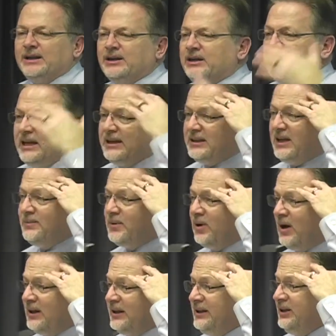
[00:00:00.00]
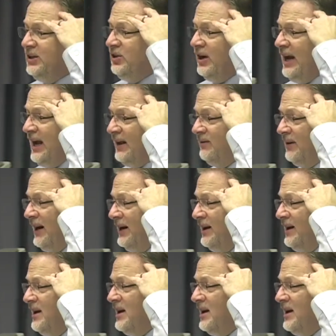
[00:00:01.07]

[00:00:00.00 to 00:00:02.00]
You can't keep it all in your head, right?